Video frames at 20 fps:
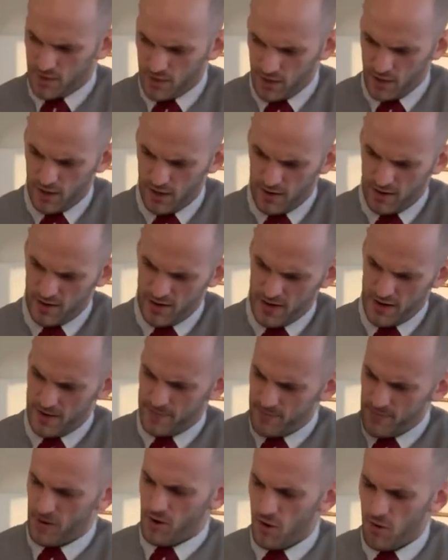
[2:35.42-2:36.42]
All right.
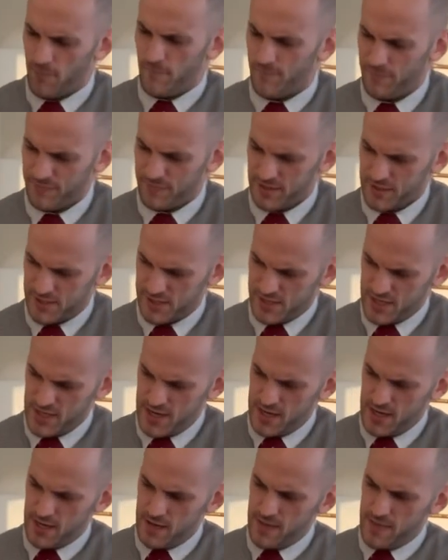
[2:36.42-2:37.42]
Oh, just
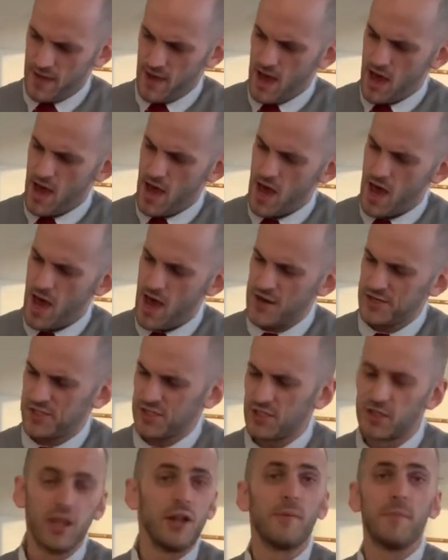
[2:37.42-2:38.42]
need uh,
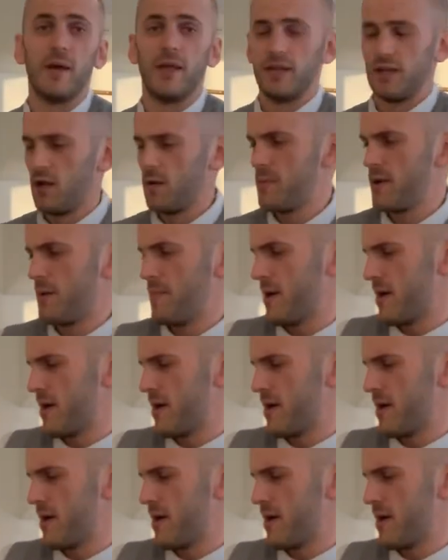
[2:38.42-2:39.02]
just a little bit, a little bit of